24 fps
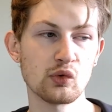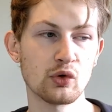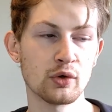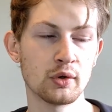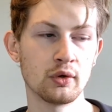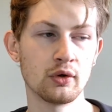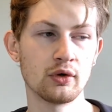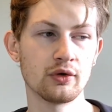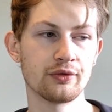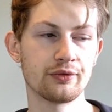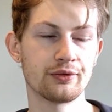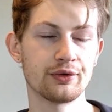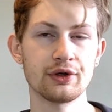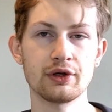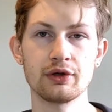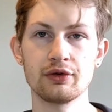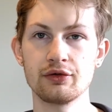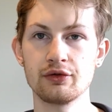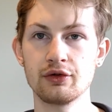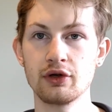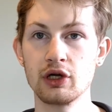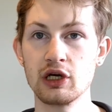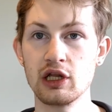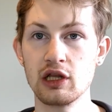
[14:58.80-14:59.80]
cause for
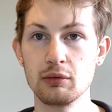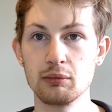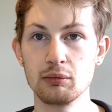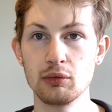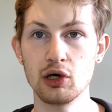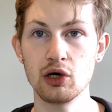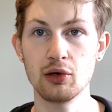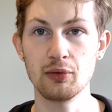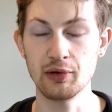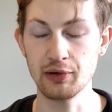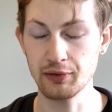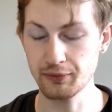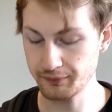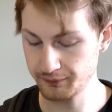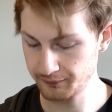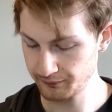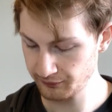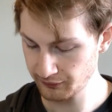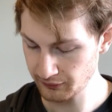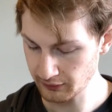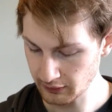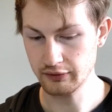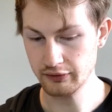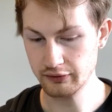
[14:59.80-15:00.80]
concern at the moment.
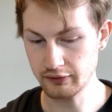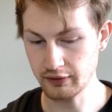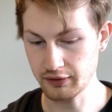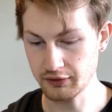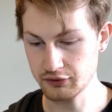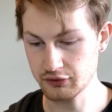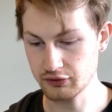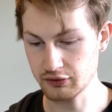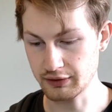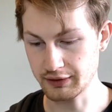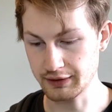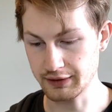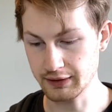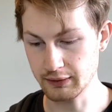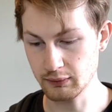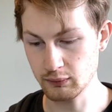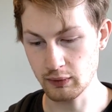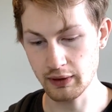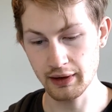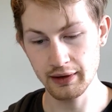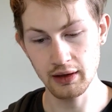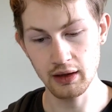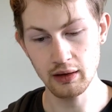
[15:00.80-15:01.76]
Essentially, when